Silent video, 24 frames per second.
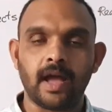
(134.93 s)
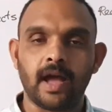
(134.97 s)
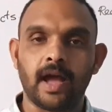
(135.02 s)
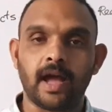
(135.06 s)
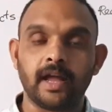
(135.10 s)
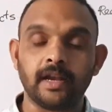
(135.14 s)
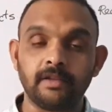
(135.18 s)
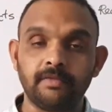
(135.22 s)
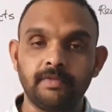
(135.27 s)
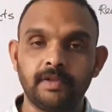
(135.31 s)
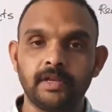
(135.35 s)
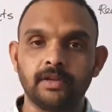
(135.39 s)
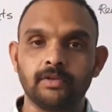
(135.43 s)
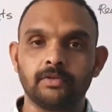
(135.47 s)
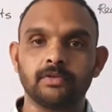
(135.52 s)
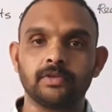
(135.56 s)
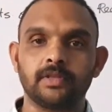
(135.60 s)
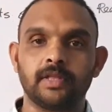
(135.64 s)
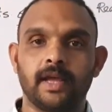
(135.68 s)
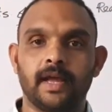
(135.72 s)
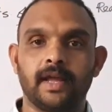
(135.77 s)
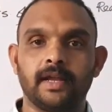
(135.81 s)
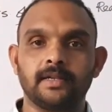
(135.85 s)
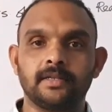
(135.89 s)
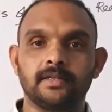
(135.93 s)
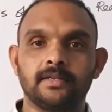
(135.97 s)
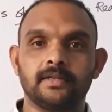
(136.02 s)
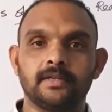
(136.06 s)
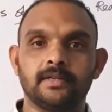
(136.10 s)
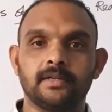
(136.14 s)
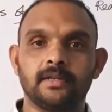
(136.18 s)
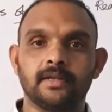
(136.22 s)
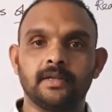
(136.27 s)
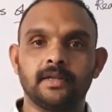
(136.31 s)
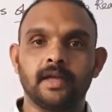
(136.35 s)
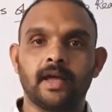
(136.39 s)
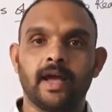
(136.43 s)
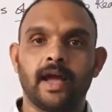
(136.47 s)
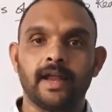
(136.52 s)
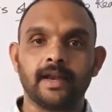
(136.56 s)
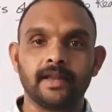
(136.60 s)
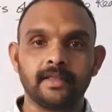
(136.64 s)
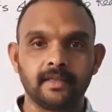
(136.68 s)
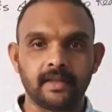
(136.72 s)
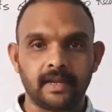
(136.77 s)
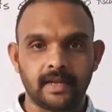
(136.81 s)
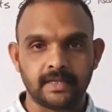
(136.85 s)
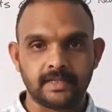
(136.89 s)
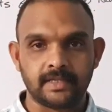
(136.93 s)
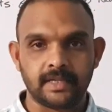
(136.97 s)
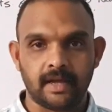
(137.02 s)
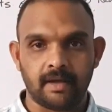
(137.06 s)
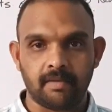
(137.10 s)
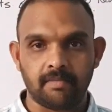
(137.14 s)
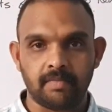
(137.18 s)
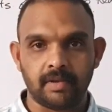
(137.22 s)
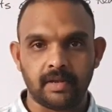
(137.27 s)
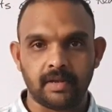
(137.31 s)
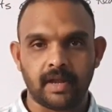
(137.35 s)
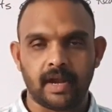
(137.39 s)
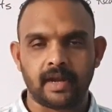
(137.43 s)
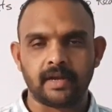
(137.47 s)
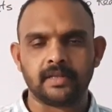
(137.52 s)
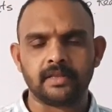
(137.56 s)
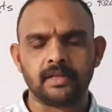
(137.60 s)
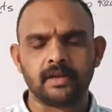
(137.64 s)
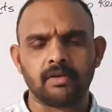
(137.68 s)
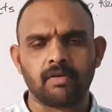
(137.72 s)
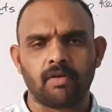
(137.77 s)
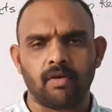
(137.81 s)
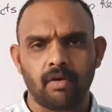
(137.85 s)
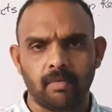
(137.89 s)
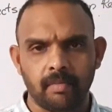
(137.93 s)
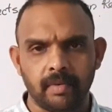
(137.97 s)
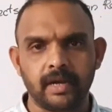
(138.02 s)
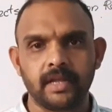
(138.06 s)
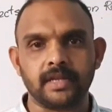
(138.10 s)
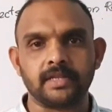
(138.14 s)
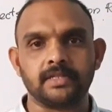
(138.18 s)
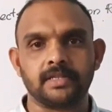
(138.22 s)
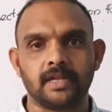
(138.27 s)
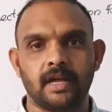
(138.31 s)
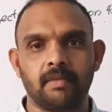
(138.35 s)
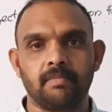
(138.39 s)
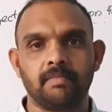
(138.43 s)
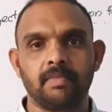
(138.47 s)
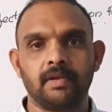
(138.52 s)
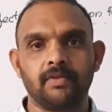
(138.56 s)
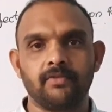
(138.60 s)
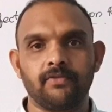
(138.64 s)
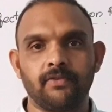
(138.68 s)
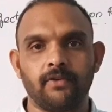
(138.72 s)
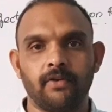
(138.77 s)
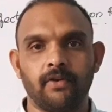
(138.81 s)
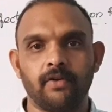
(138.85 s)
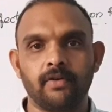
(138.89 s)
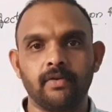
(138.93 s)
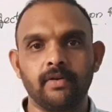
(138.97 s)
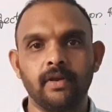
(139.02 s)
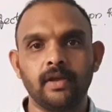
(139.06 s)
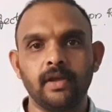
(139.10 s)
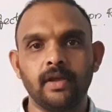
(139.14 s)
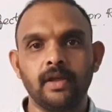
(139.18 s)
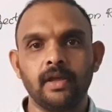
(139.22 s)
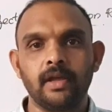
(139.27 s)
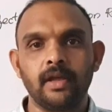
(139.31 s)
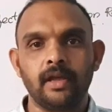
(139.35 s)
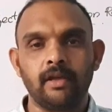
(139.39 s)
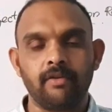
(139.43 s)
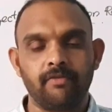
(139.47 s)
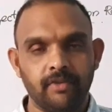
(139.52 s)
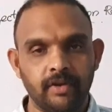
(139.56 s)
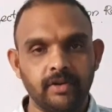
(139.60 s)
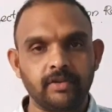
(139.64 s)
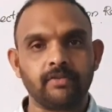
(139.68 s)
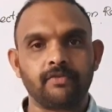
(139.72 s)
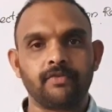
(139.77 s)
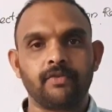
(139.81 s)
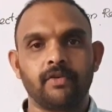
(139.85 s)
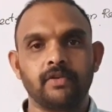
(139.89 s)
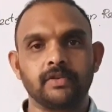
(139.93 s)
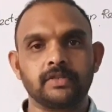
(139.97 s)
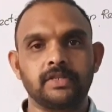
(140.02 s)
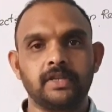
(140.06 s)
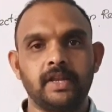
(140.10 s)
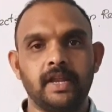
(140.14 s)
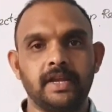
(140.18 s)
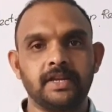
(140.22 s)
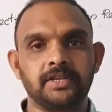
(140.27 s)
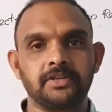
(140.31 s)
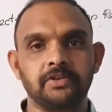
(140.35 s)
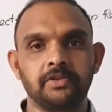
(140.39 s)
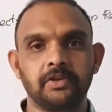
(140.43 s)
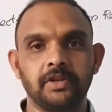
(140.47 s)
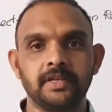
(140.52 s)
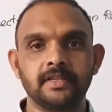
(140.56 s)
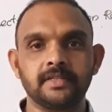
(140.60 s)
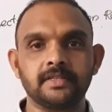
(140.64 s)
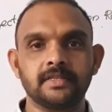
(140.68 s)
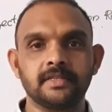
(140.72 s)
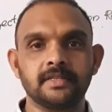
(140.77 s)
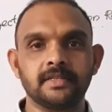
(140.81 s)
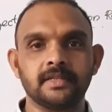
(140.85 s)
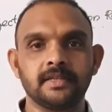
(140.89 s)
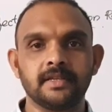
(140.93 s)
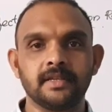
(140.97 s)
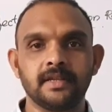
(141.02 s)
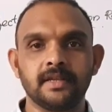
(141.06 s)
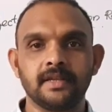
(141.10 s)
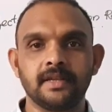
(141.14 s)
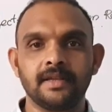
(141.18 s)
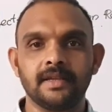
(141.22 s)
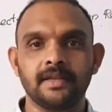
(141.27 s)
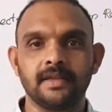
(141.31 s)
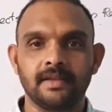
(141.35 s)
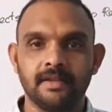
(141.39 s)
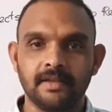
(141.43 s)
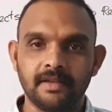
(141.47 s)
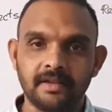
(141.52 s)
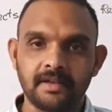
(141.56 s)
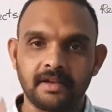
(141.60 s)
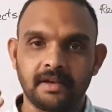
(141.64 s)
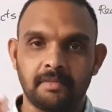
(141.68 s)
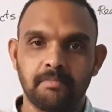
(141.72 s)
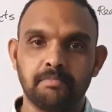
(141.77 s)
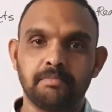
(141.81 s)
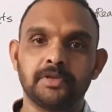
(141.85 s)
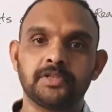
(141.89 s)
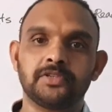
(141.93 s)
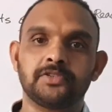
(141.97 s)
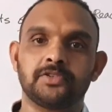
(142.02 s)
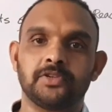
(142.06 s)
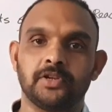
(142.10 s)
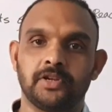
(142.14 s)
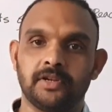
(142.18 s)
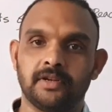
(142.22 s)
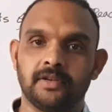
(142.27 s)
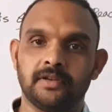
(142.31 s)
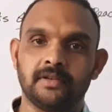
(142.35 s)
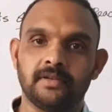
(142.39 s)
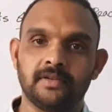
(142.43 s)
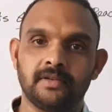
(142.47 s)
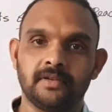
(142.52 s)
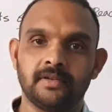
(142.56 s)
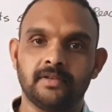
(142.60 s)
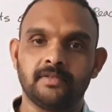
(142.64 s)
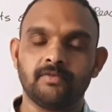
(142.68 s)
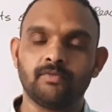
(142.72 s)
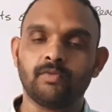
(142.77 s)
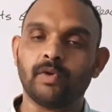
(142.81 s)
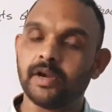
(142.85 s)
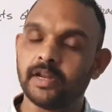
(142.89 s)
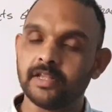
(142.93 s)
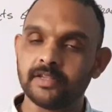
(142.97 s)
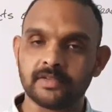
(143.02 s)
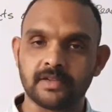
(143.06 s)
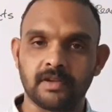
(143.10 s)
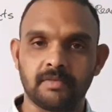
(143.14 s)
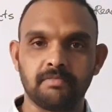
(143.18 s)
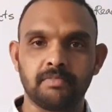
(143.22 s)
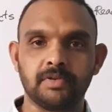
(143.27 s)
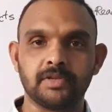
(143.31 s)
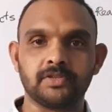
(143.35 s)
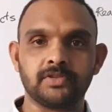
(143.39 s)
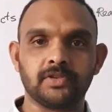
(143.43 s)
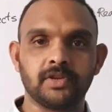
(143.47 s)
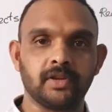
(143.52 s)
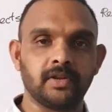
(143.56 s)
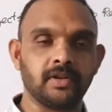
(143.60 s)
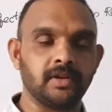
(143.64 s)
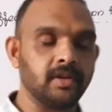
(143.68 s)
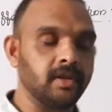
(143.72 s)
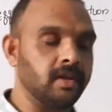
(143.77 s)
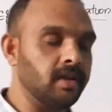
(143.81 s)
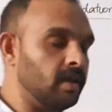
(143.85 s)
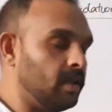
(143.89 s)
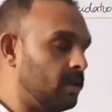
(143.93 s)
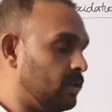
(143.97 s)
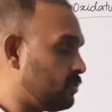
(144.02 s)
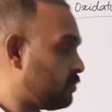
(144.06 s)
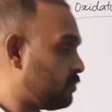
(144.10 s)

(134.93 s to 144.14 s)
And we know that another common example for effect of oxidation is combustion. What is combustion?